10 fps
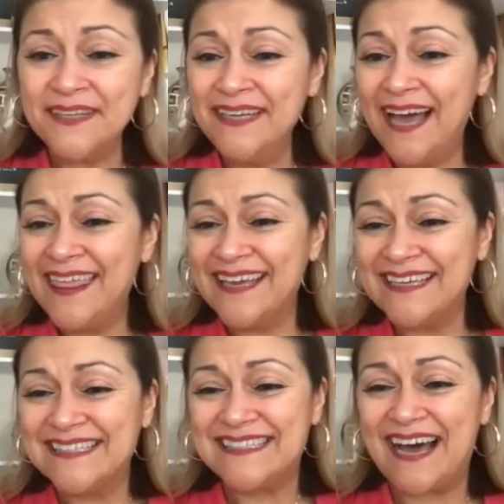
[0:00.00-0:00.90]
Nothing
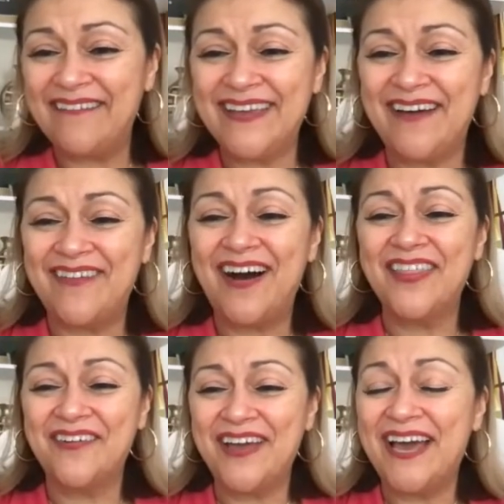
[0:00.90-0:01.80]
can stop me. I'm all
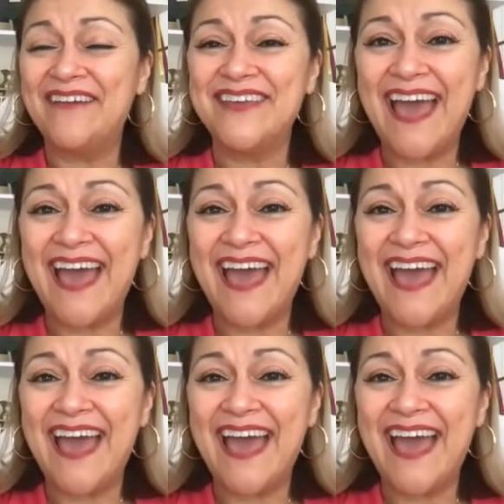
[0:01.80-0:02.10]
the way up.